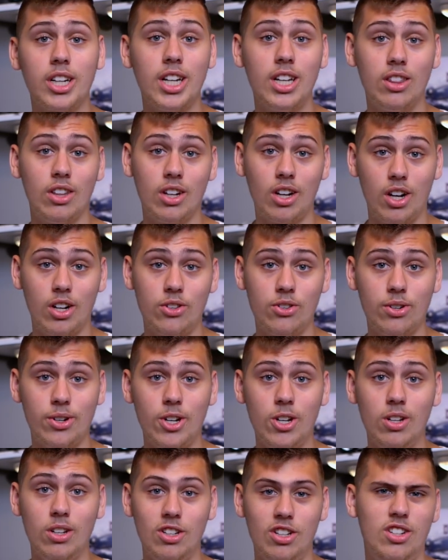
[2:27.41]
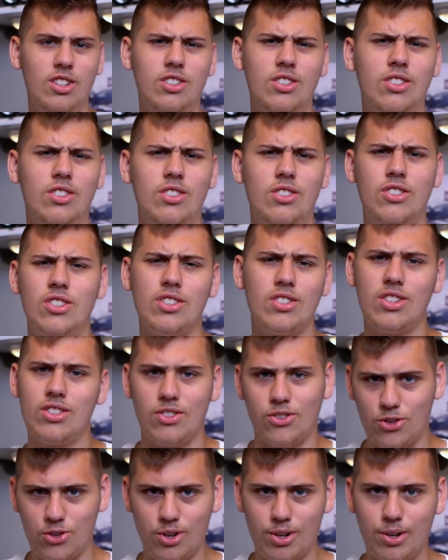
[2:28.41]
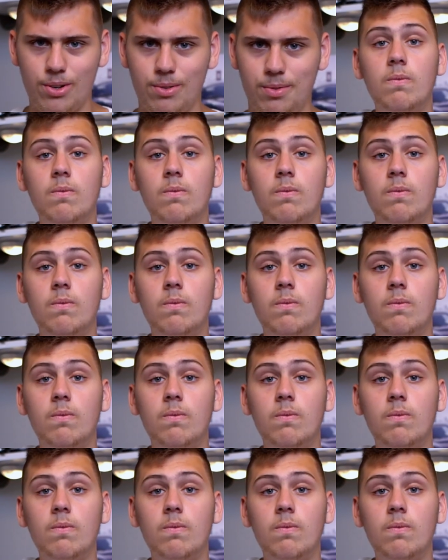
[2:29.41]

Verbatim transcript: in the country, it just isn't true.